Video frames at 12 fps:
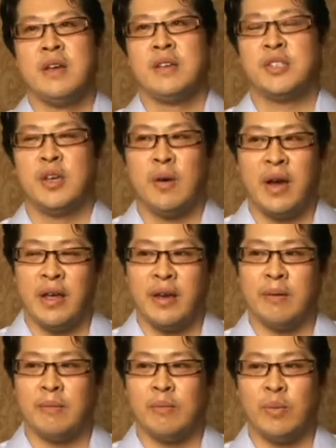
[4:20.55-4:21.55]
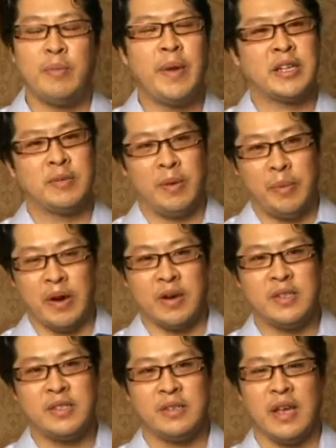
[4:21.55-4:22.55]
So I went back to my
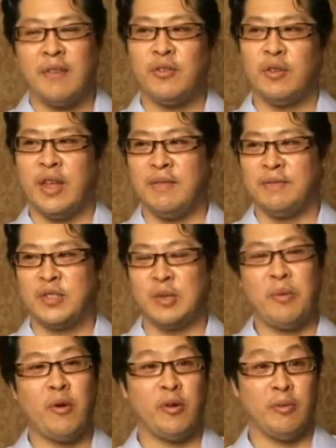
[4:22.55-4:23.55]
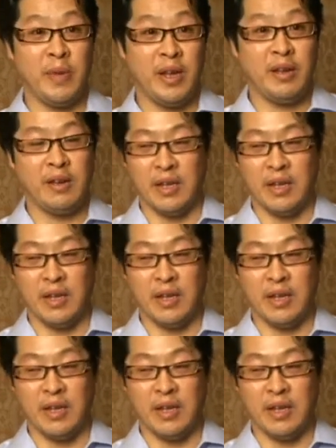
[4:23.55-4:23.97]
parents after they supported me